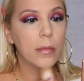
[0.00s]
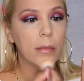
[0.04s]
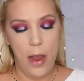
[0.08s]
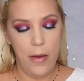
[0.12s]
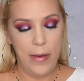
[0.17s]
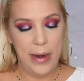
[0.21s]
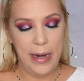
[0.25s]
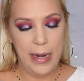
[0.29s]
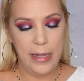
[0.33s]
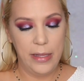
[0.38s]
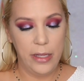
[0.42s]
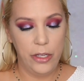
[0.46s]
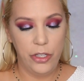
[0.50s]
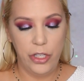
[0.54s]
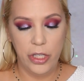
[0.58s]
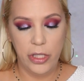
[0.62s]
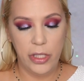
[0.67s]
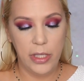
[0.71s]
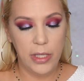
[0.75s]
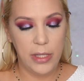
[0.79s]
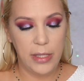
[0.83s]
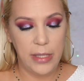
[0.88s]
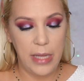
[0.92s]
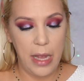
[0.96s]
Alright, and then
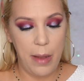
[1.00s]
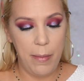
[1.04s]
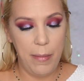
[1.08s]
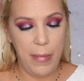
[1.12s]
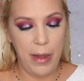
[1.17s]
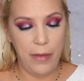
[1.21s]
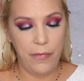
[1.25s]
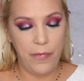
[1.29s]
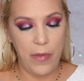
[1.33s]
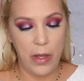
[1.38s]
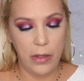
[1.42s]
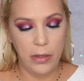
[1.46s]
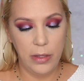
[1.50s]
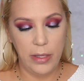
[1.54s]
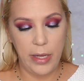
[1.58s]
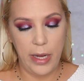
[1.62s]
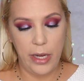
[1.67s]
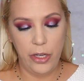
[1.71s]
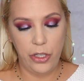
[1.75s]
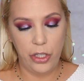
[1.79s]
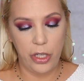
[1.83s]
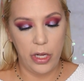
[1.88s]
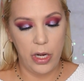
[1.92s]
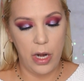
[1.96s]
just to set my
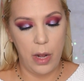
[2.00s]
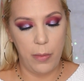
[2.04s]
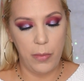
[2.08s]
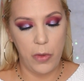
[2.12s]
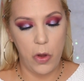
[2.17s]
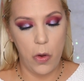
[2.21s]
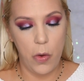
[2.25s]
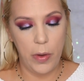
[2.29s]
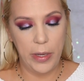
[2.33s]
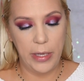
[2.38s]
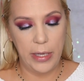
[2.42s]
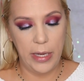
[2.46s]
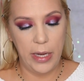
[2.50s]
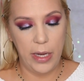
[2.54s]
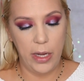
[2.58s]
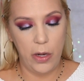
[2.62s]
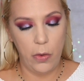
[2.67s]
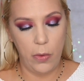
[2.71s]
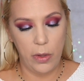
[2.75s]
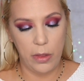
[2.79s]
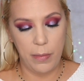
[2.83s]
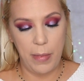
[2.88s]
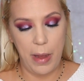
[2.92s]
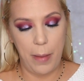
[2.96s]
foundation, I'm going
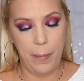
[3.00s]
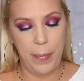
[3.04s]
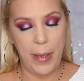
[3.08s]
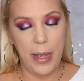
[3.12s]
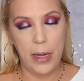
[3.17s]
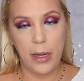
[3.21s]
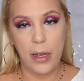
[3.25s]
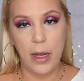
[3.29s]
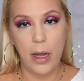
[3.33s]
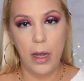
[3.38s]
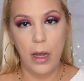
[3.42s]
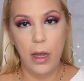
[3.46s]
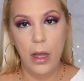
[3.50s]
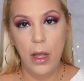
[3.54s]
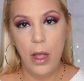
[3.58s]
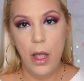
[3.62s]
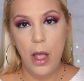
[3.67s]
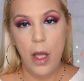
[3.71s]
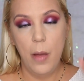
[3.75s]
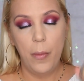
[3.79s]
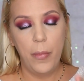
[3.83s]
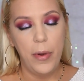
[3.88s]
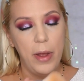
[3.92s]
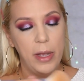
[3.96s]
in with my Becca
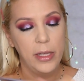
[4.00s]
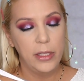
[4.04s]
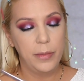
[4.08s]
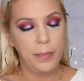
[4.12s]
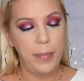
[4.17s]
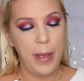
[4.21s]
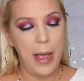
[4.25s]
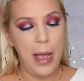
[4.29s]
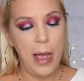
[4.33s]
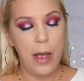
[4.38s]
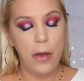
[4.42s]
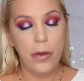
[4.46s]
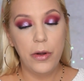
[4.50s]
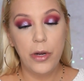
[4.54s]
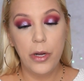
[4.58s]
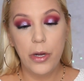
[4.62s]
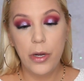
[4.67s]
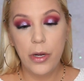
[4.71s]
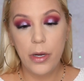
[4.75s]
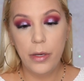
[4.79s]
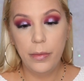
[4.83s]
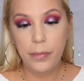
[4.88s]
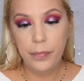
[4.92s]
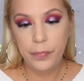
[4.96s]
pressed
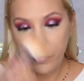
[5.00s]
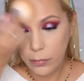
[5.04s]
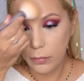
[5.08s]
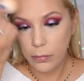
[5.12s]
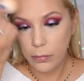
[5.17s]
powder.